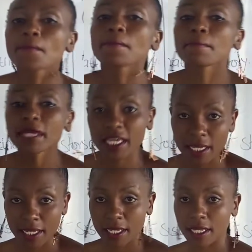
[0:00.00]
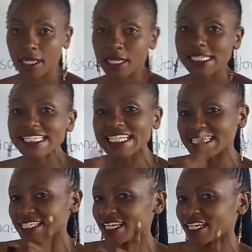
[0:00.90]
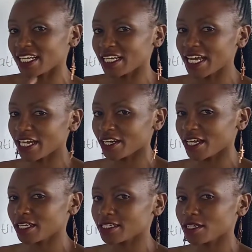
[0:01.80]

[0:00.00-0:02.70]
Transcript: me is the indirect